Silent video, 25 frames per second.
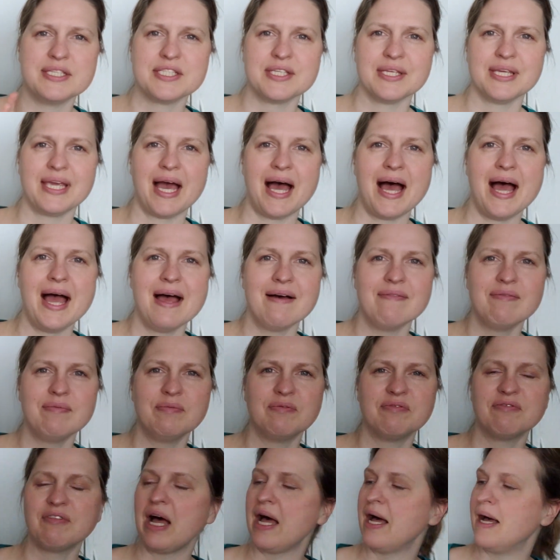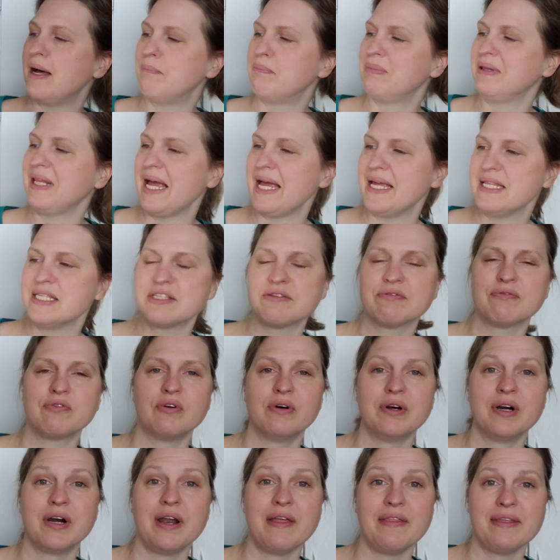So yeah, I have plans
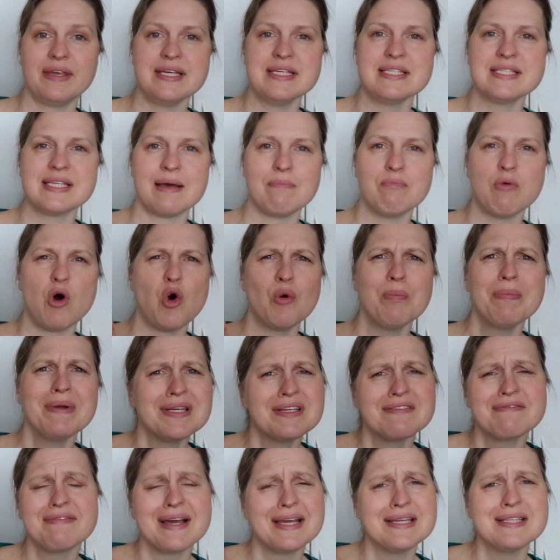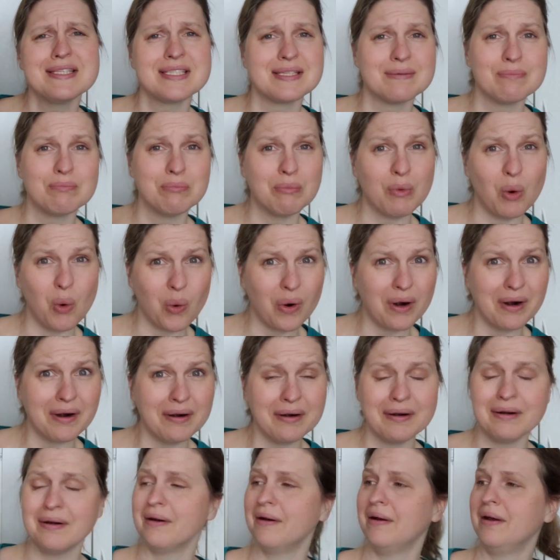for this. I'm hoping to find some
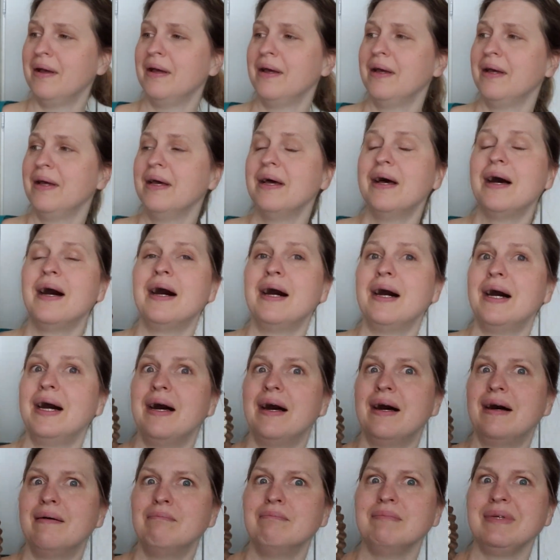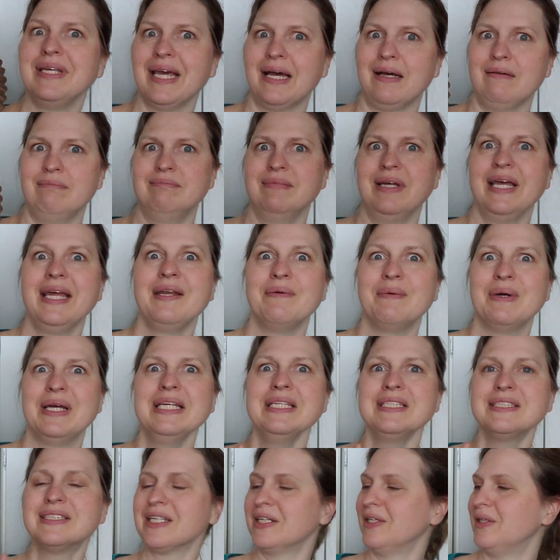more. Yeah,
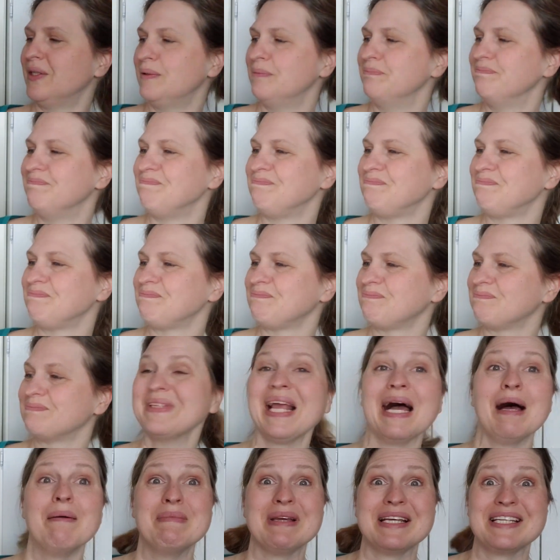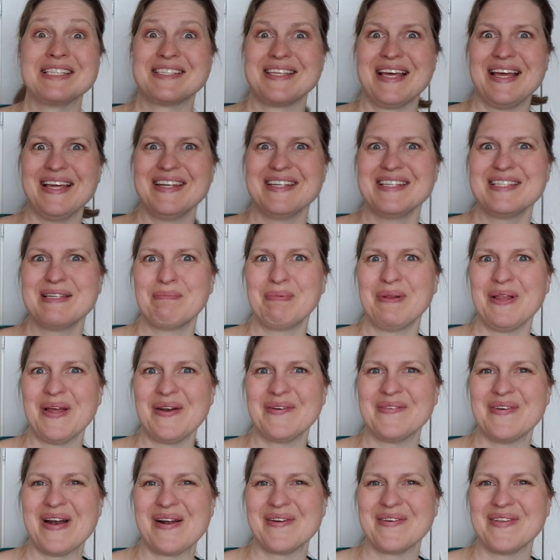anyway, so I'm excited to play
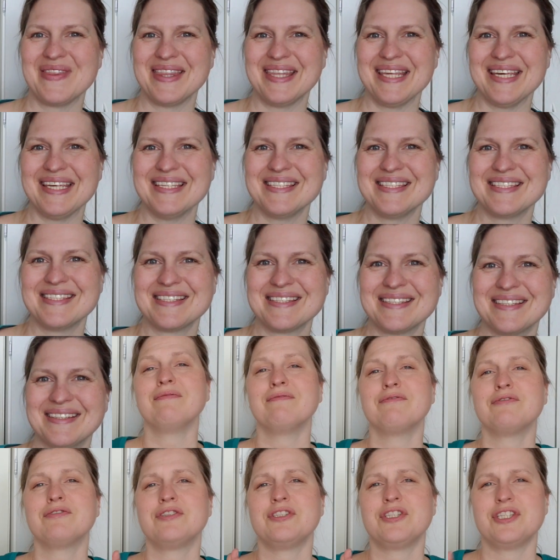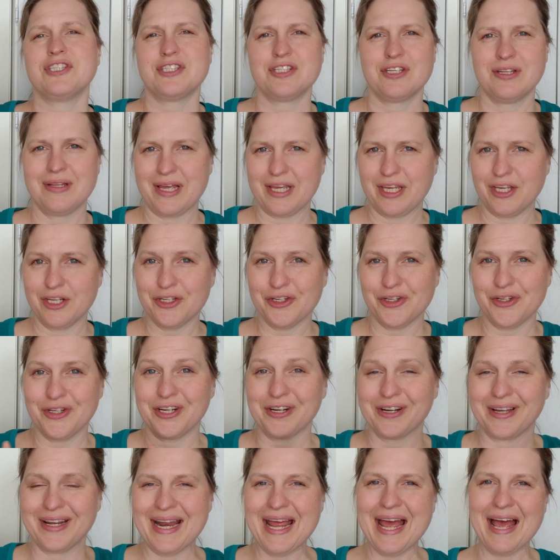around with these. Just to let you know,
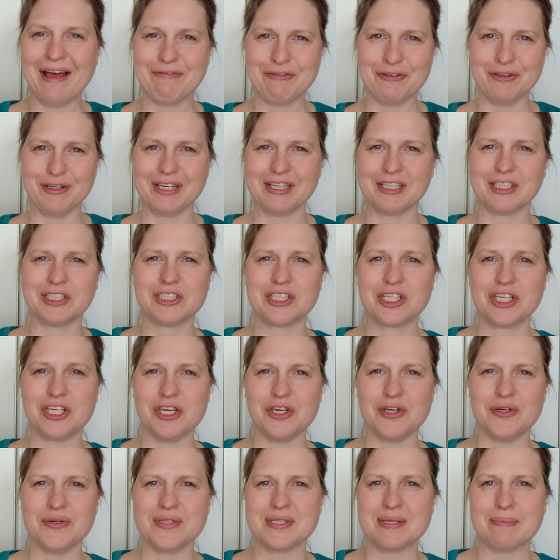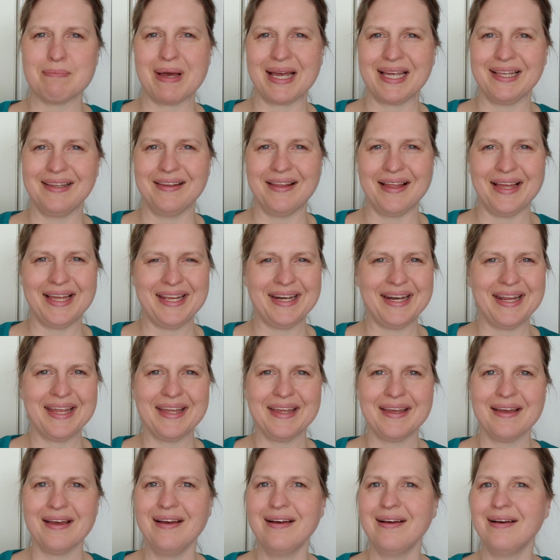you're gonna have to excuse my
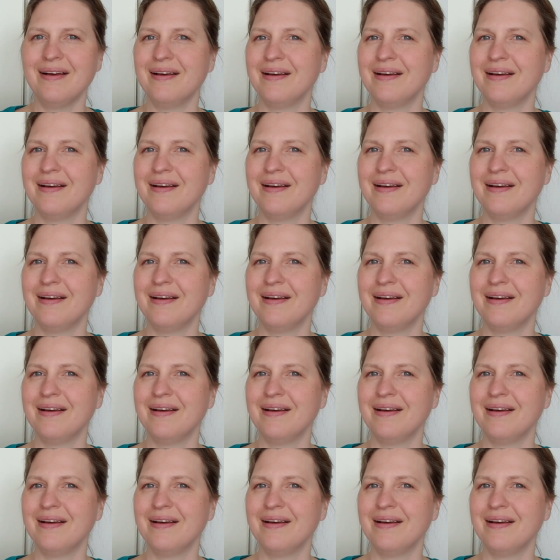lighting.